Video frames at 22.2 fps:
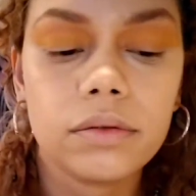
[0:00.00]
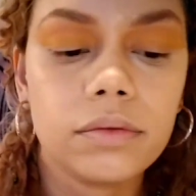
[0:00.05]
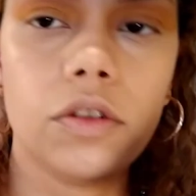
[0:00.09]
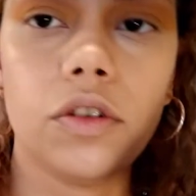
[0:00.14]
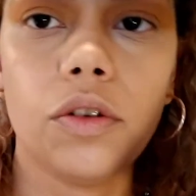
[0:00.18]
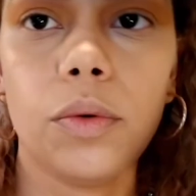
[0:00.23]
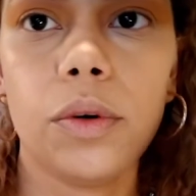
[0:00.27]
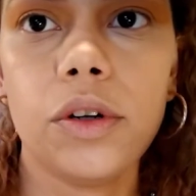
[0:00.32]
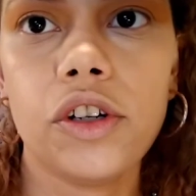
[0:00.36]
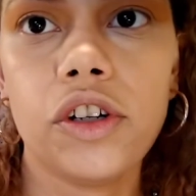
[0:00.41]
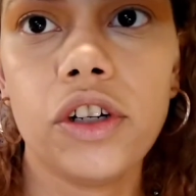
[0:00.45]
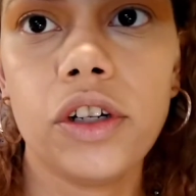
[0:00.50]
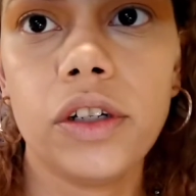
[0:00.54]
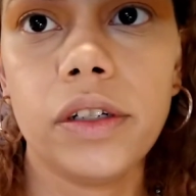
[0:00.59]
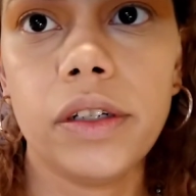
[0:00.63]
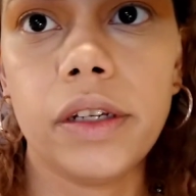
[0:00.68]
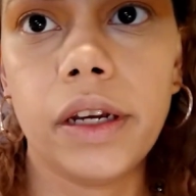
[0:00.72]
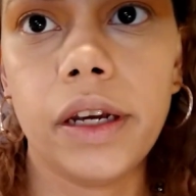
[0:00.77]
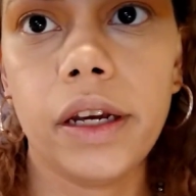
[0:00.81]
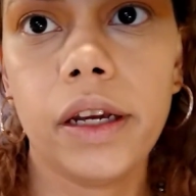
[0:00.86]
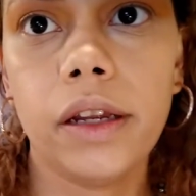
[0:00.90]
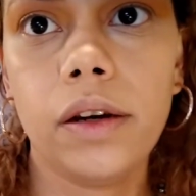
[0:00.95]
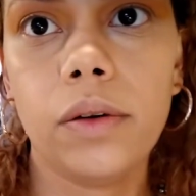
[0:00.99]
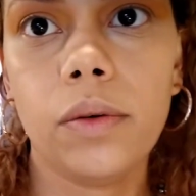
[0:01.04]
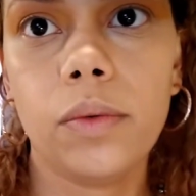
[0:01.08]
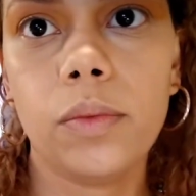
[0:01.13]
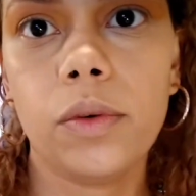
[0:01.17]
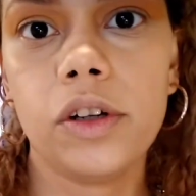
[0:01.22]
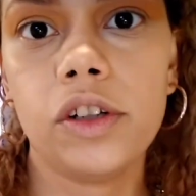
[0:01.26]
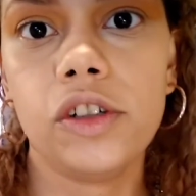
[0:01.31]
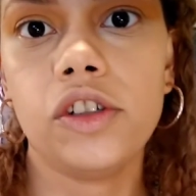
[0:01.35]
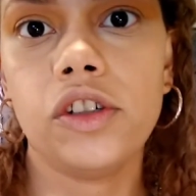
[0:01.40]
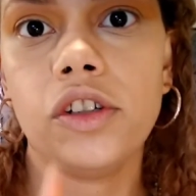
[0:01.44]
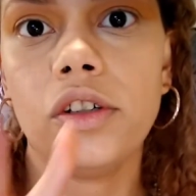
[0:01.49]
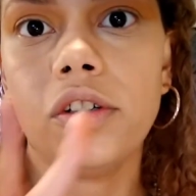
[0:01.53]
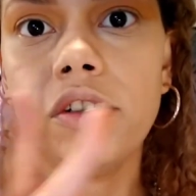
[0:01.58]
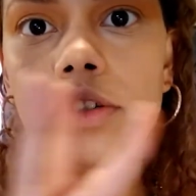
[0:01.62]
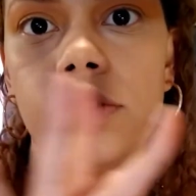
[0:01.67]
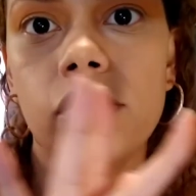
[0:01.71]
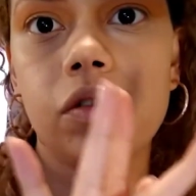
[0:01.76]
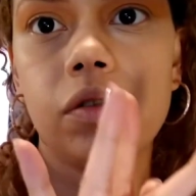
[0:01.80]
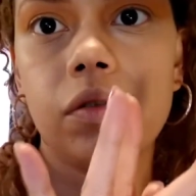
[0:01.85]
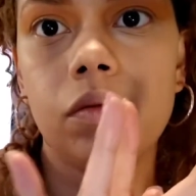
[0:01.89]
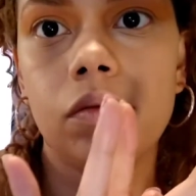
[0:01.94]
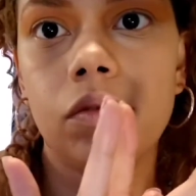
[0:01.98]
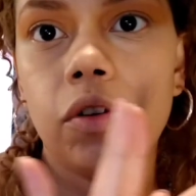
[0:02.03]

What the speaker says: So what she did was she just